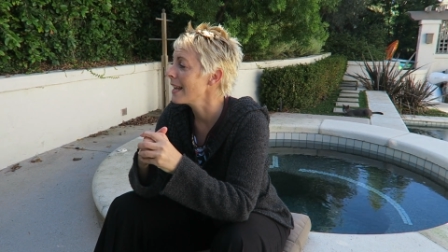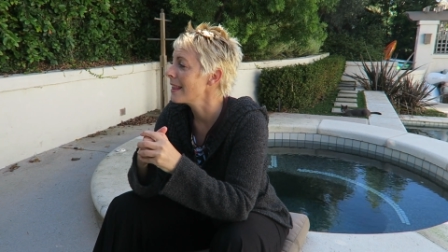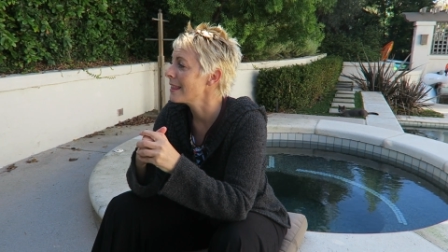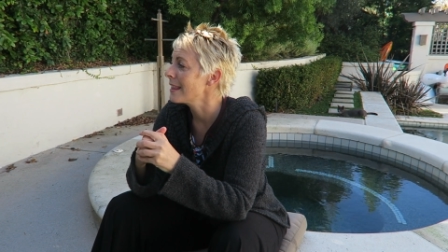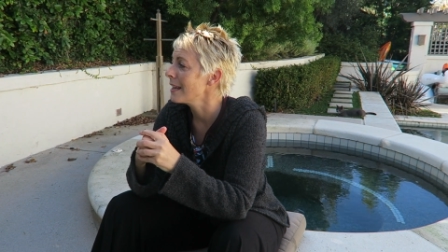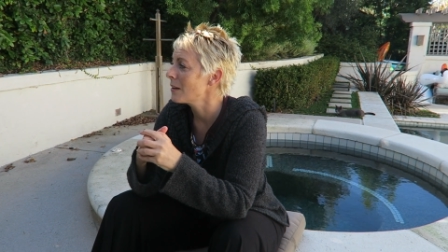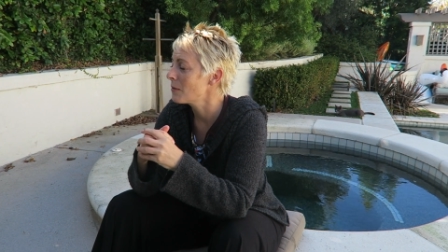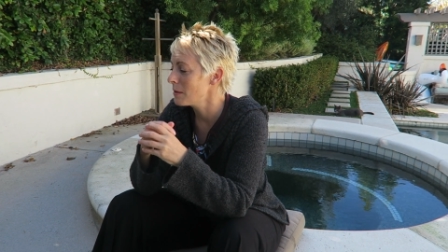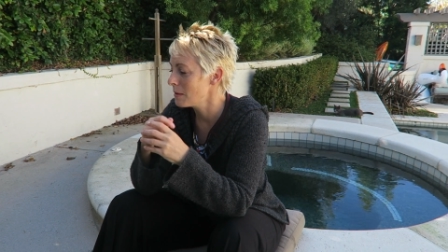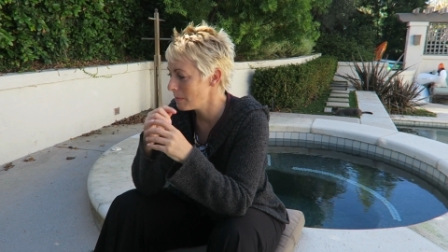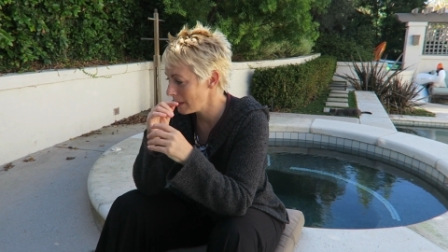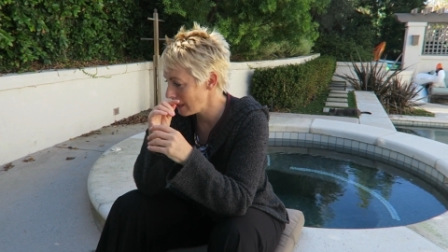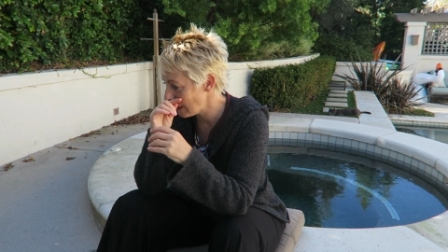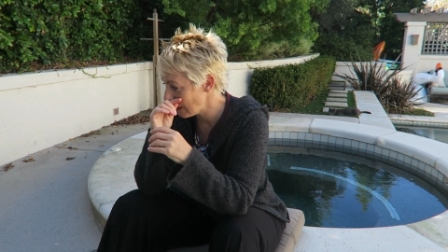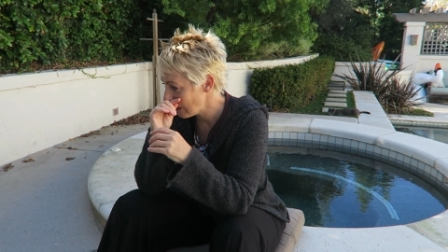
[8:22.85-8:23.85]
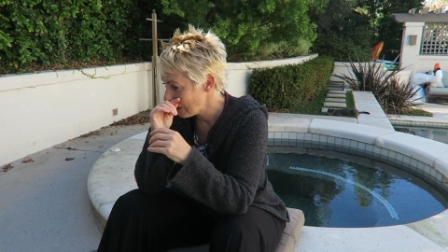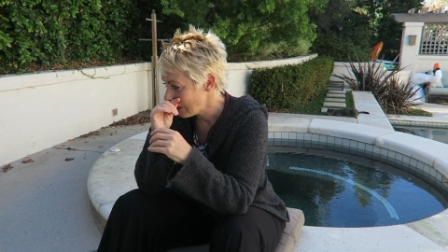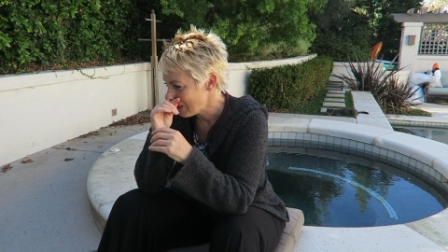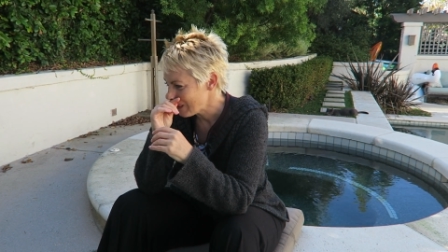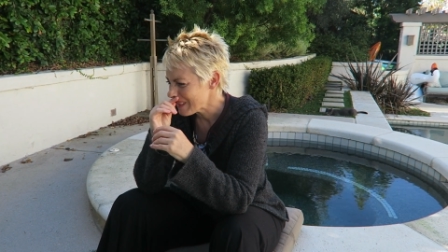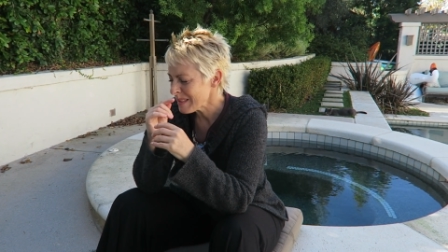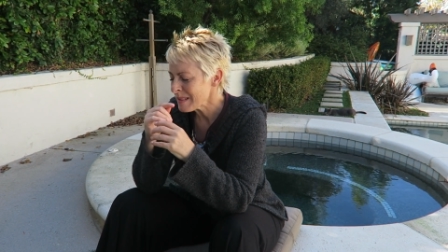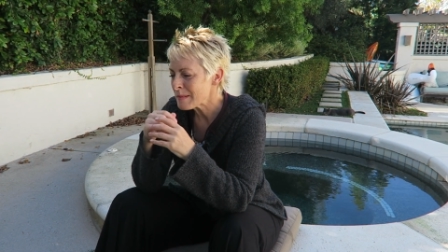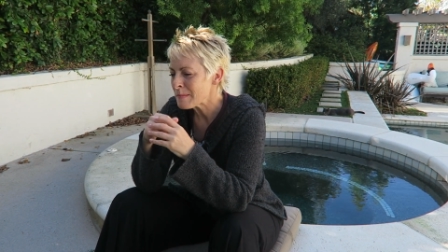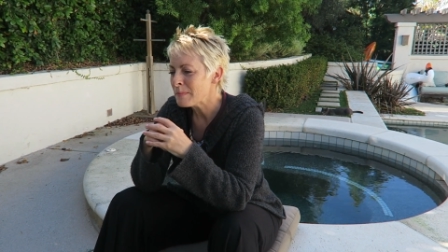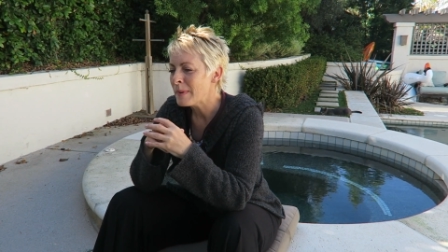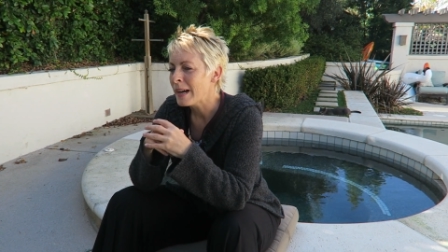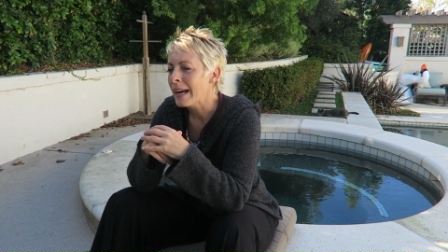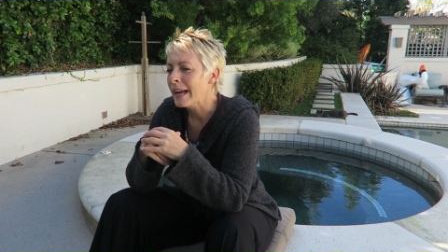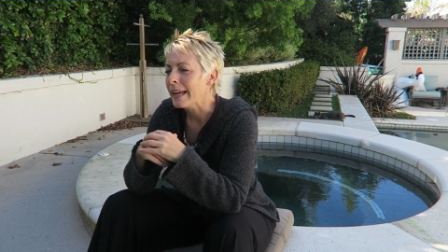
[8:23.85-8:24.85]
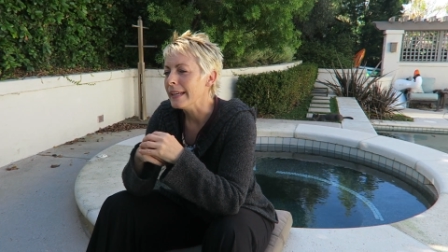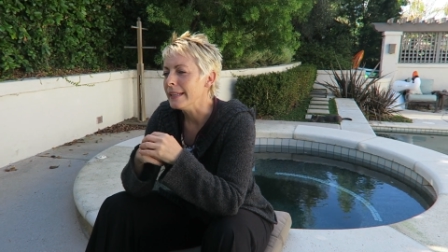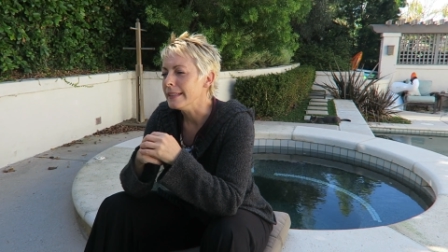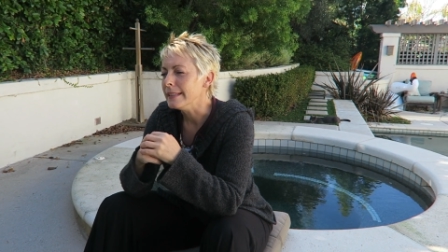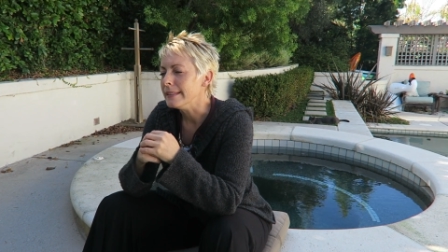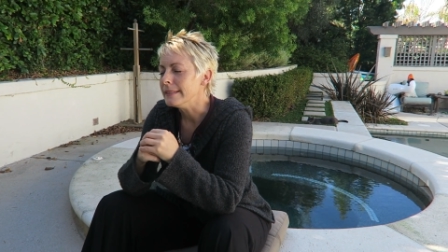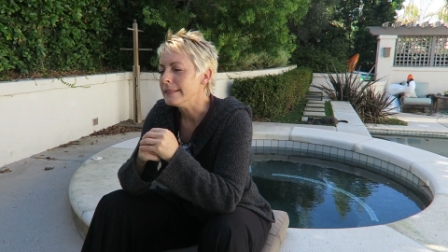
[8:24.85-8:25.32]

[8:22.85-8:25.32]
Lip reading: I think, would be my